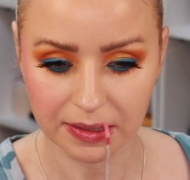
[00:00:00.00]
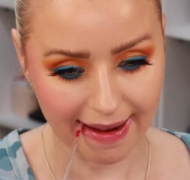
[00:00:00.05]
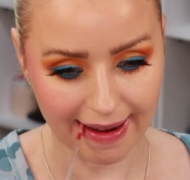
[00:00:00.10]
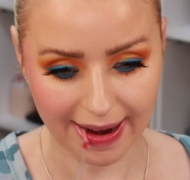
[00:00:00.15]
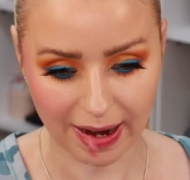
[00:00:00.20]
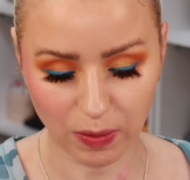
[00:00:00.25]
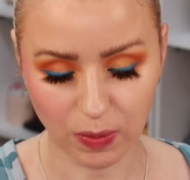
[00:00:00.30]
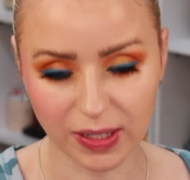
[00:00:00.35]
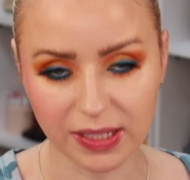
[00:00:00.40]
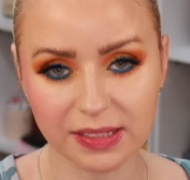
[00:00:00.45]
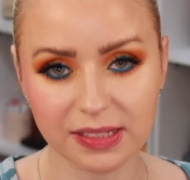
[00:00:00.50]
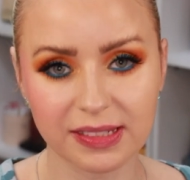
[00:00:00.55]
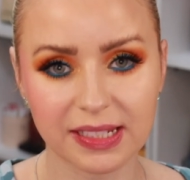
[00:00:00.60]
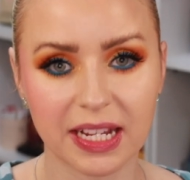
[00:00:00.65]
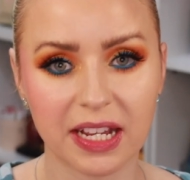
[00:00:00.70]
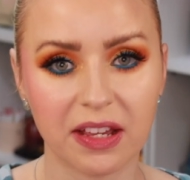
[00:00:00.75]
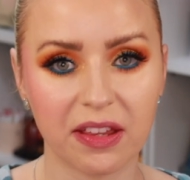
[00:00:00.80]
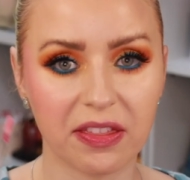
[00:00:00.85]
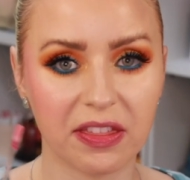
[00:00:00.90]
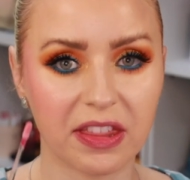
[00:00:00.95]
I wanna
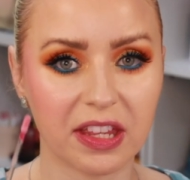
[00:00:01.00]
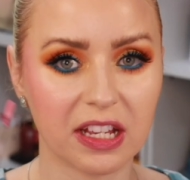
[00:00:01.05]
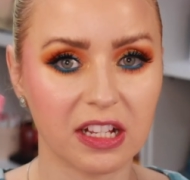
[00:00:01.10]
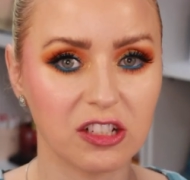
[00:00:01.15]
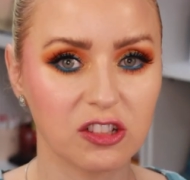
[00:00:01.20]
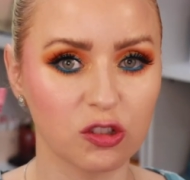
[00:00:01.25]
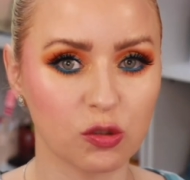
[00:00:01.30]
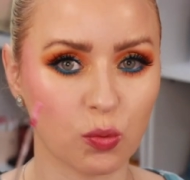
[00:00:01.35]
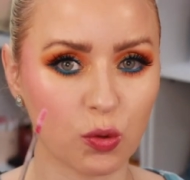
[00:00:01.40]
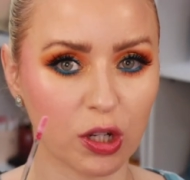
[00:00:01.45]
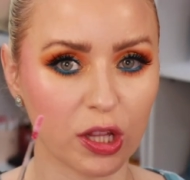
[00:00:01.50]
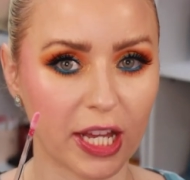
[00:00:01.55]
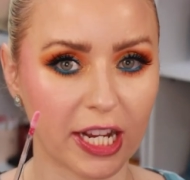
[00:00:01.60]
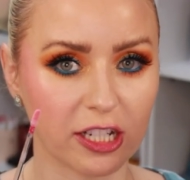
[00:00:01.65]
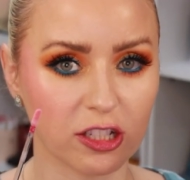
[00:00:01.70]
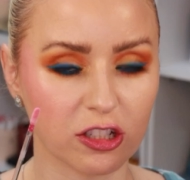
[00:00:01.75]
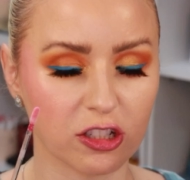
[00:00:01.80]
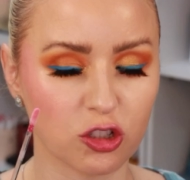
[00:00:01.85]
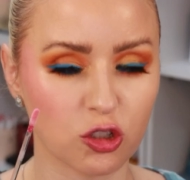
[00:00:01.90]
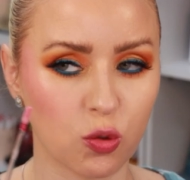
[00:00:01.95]
say these were
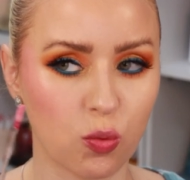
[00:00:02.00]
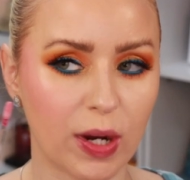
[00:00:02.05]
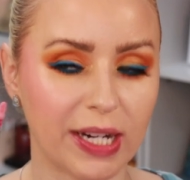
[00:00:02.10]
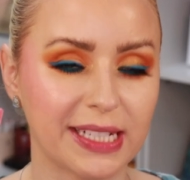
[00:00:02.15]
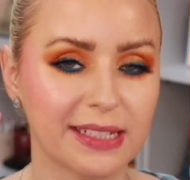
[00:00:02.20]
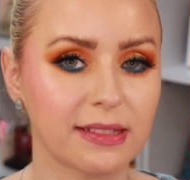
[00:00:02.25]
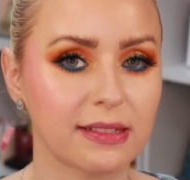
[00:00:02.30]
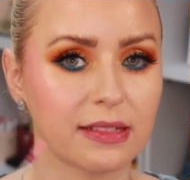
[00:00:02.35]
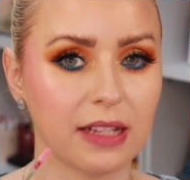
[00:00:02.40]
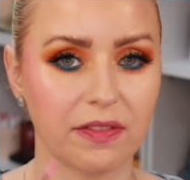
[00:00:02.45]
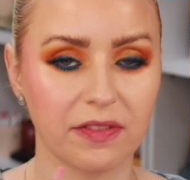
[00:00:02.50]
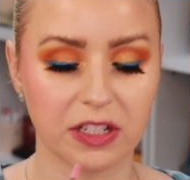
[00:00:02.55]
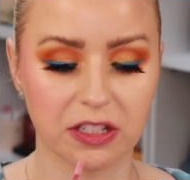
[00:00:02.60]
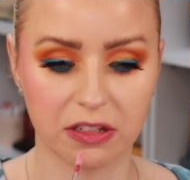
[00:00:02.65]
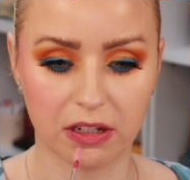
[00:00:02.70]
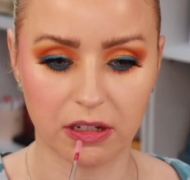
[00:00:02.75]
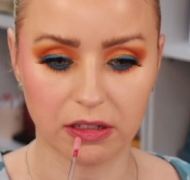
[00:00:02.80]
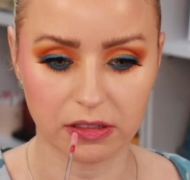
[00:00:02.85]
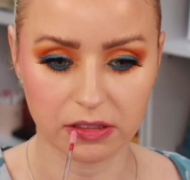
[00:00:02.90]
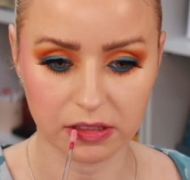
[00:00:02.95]
like twenty-seven
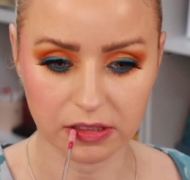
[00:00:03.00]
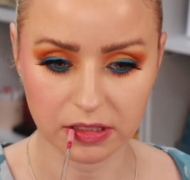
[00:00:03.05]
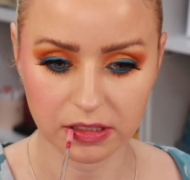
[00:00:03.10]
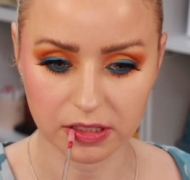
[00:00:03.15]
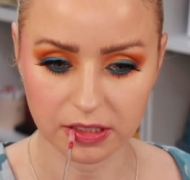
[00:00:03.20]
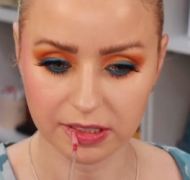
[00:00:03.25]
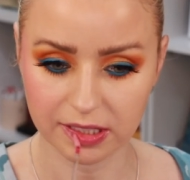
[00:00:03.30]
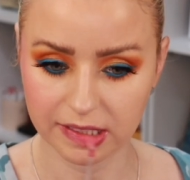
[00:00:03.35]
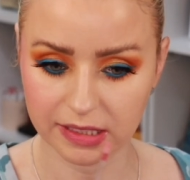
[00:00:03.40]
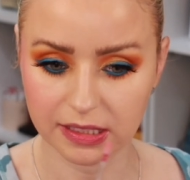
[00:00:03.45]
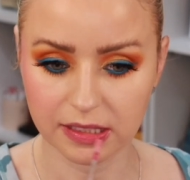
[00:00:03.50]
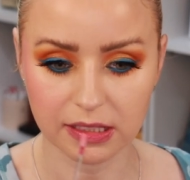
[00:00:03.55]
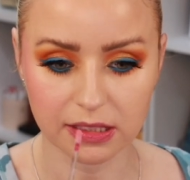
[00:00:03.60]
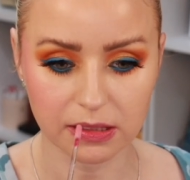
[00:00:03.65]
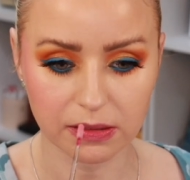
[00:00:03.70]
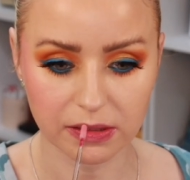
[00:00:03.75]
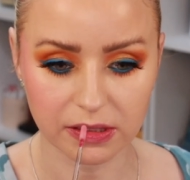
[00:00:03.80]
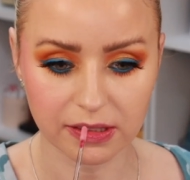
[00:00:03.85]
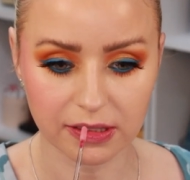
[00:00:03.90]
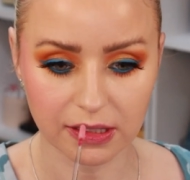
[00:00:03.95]
dollars. This
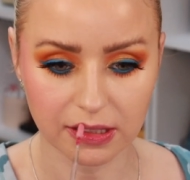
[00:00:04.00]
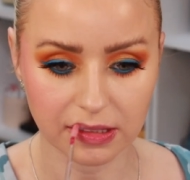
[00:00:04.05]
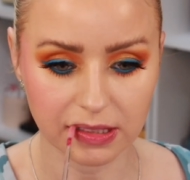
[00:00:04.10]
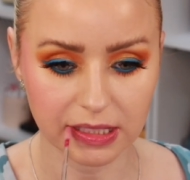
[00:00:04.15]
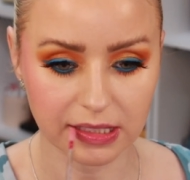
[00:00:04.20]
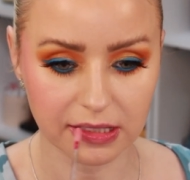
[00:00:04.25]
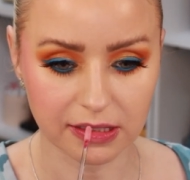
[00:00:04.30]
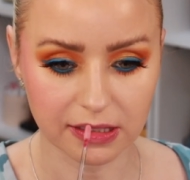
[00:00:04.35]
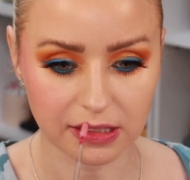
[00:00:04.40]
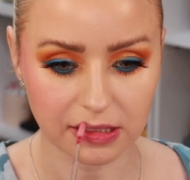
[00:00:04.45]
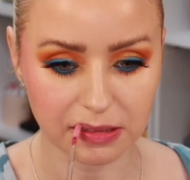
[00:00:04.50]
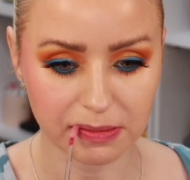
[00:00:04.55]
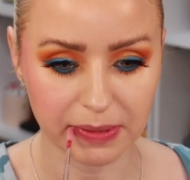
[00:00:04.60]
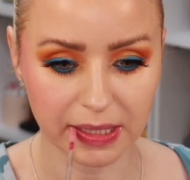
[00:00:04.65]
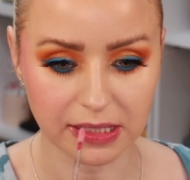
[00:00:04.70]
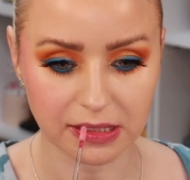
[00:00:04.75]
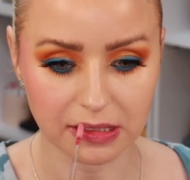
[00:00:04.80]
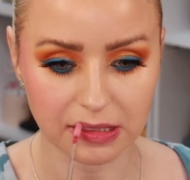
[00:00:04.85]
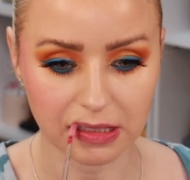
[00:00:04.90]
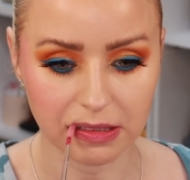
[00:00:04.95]
was the least
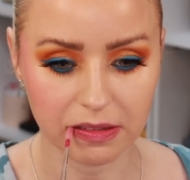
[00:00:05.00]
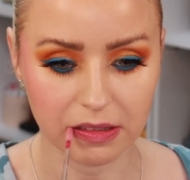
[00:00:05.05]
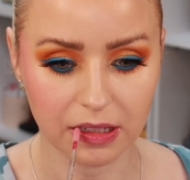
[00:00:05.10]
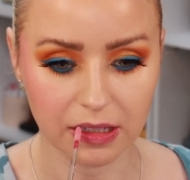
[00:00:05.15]
expensive.